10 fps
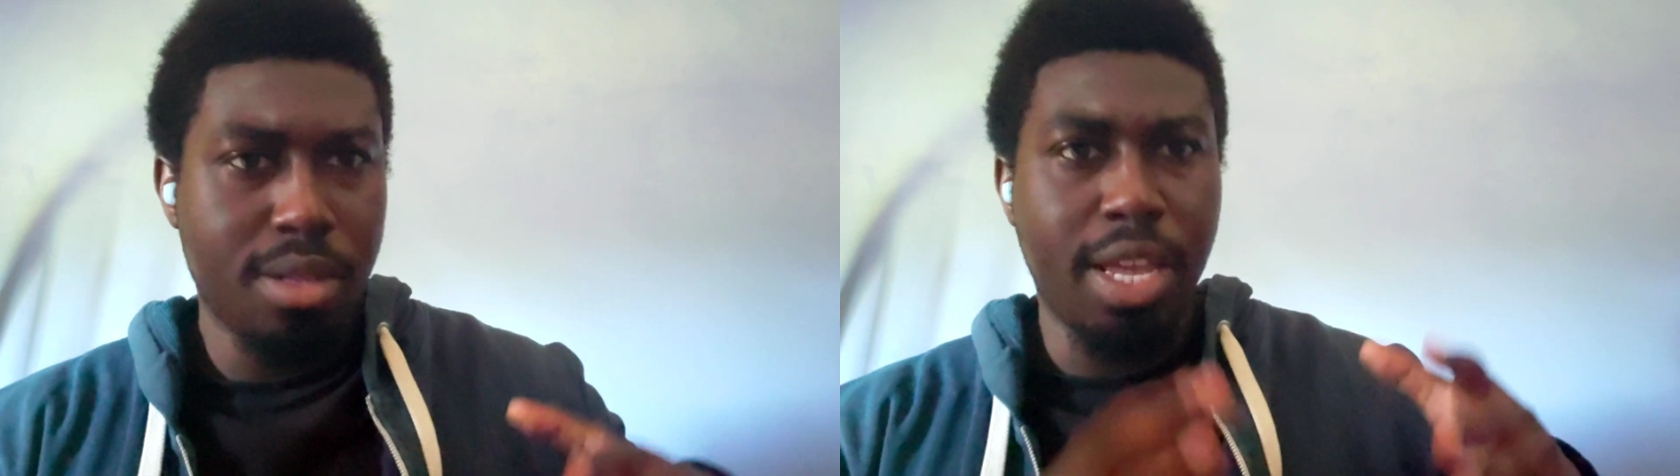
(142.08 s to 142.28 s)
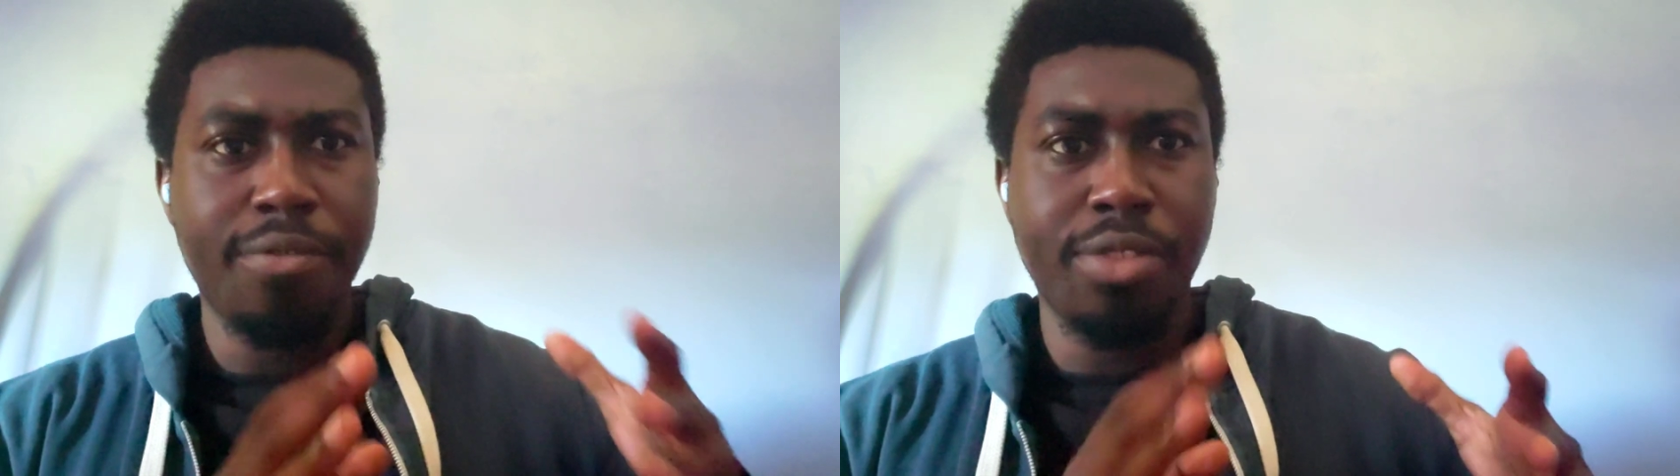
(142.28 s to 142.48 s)

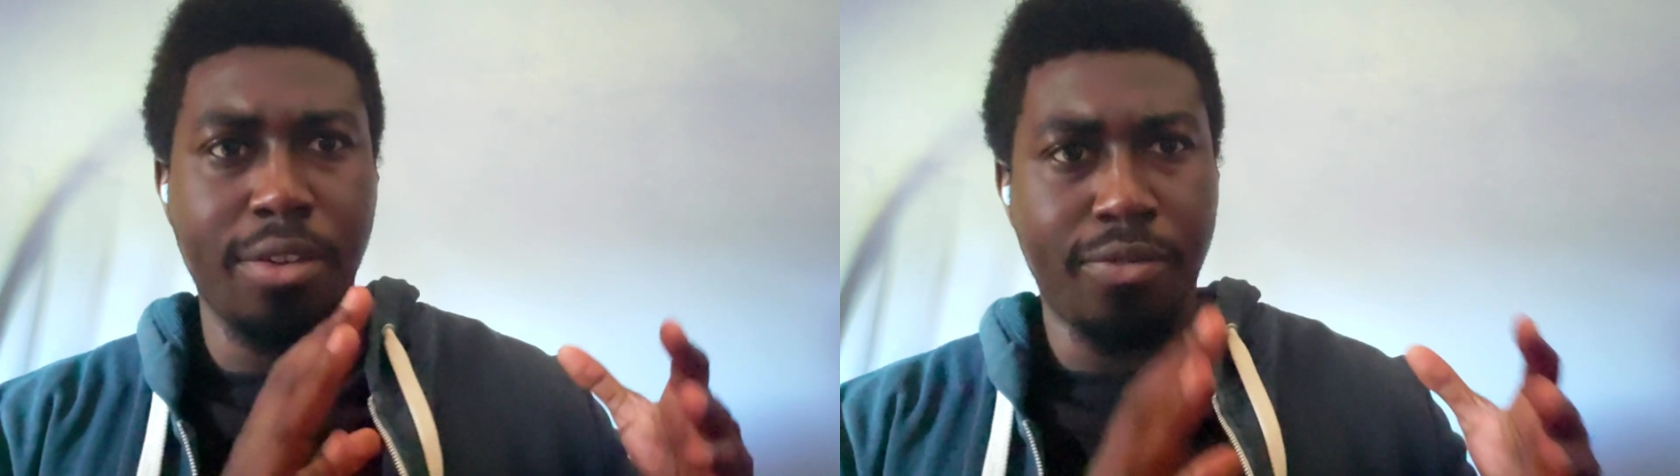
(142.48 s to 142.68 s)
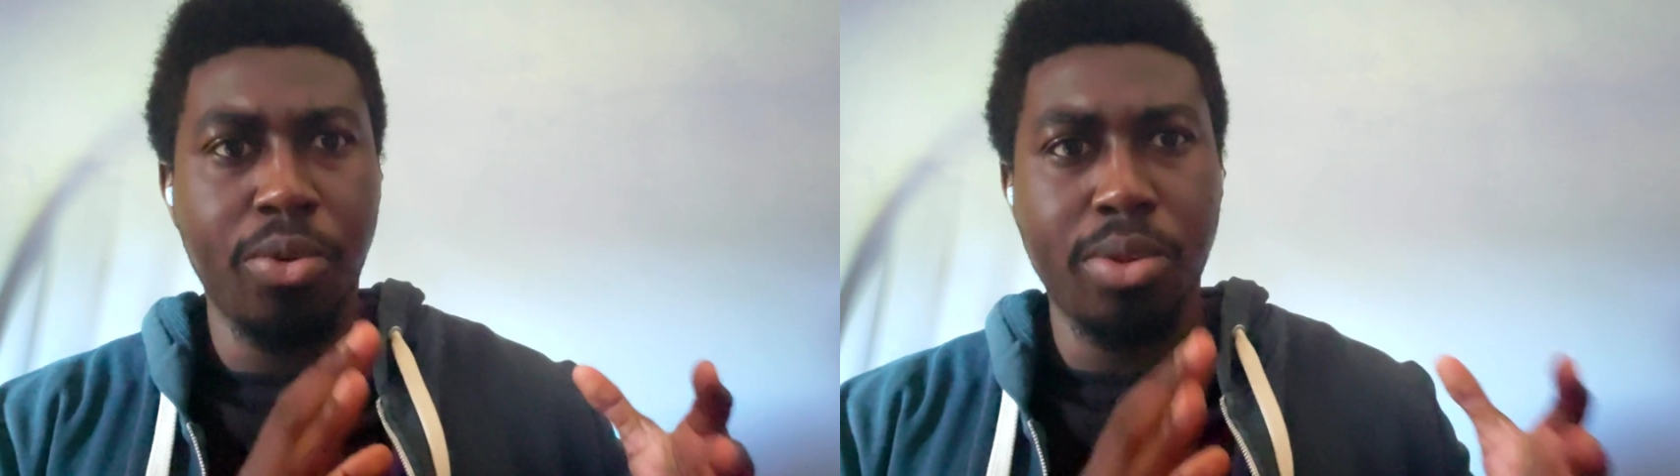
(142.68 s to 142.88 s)
definitely a
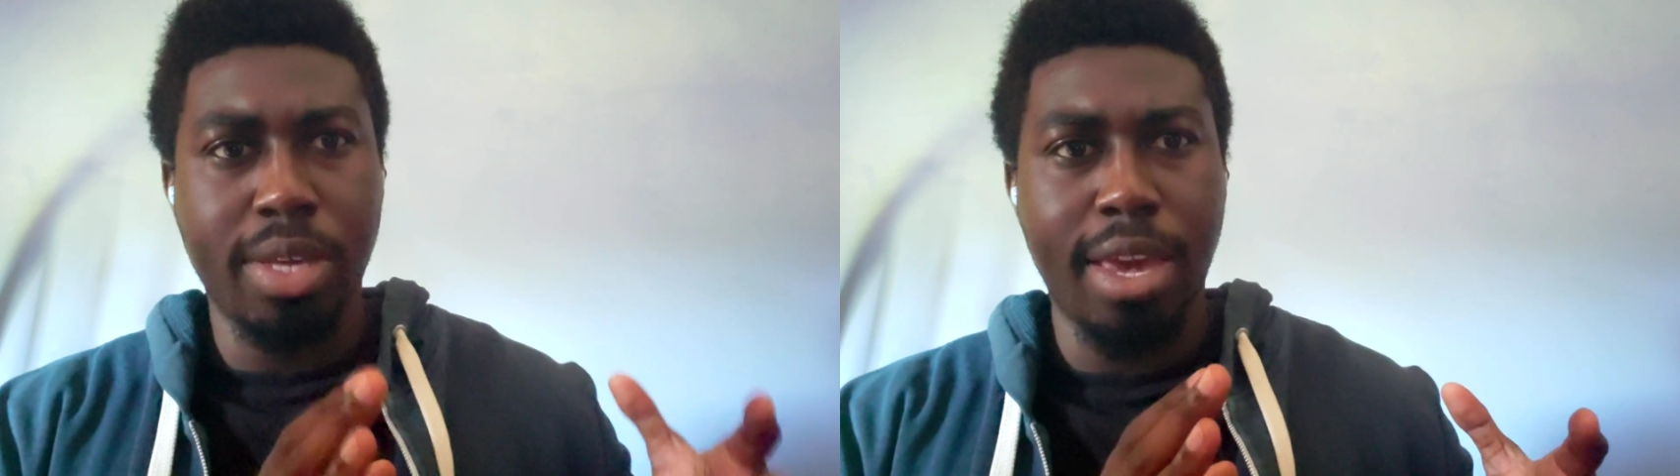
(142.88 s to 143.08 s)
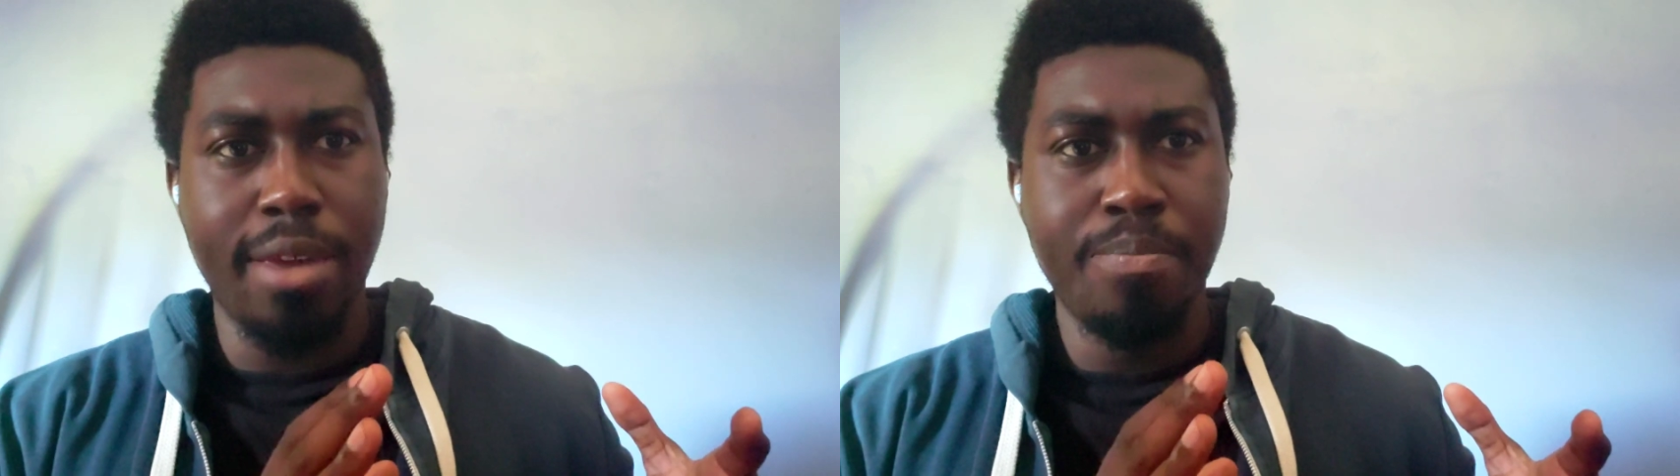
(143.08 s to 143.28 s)
full
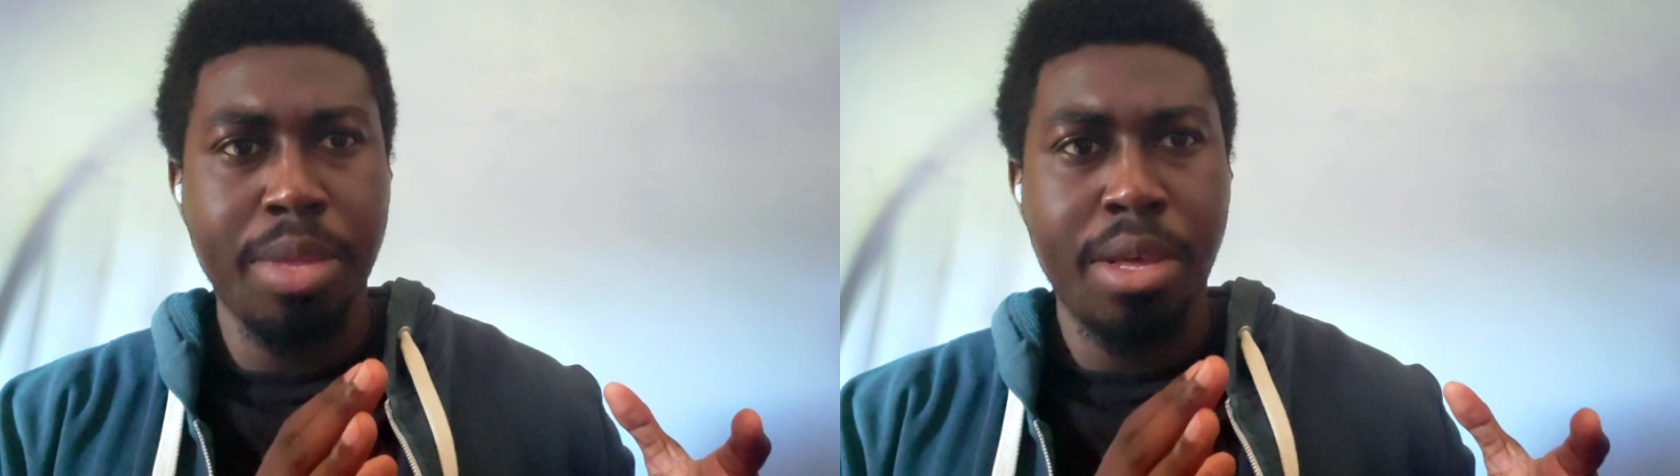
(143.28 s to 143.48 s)
game,